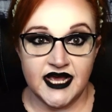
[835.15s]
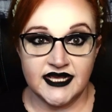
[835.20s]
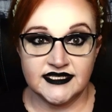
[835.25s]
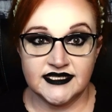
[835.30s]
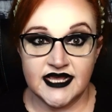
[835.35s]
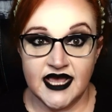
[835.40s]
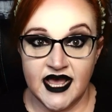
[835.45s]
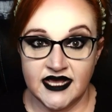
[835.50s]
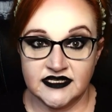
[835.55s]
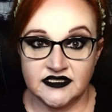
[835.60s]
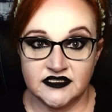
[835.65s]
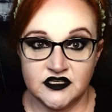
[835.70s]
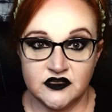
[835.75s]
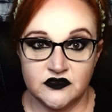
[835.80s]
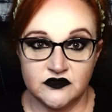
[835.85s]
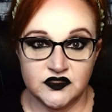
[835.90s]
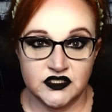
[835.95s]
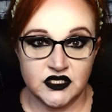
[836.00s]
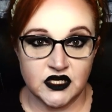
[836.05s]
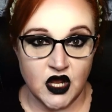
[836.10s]
SS
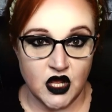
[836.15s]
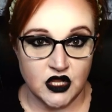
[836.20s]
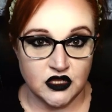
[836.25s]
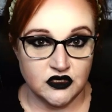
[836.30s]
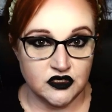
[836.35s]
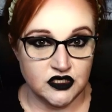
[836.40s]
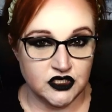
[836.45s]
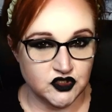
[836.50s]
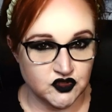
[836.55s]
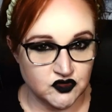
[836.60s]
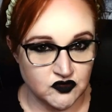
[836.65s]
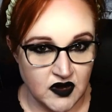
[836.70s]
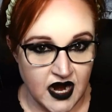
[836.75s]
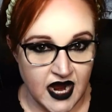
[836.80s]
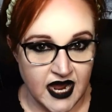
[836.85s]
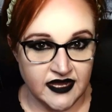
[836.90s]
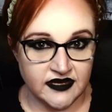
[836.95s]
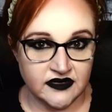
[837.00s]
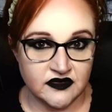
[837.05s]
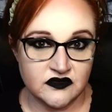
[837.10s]
used colored
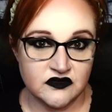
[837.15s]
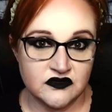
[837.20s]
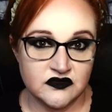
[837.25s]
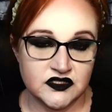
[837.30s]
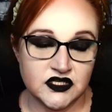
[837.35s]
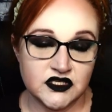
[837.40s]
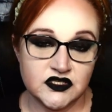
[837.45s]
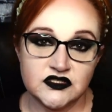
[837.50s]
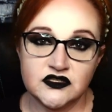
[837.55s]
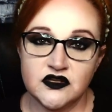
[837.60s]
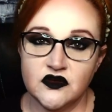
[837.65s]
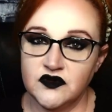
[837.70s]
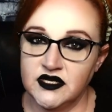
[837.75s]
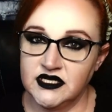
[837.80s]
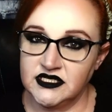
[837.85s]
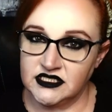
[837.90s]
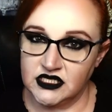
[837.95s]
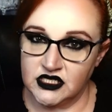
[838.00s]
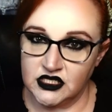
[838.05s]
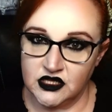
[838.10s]
triangles sewn
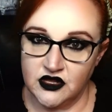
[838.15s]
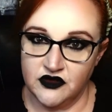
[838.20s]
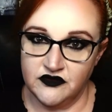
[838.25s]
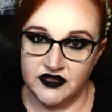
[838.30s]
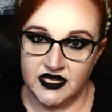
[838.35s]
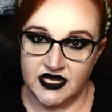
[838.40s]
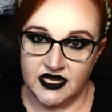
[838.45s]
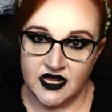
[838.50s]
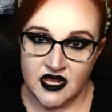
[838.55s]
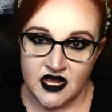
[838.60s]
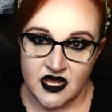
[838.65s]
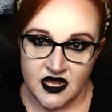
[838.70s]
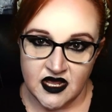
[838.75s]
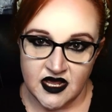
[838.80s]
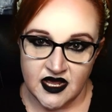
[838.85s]
into clothing,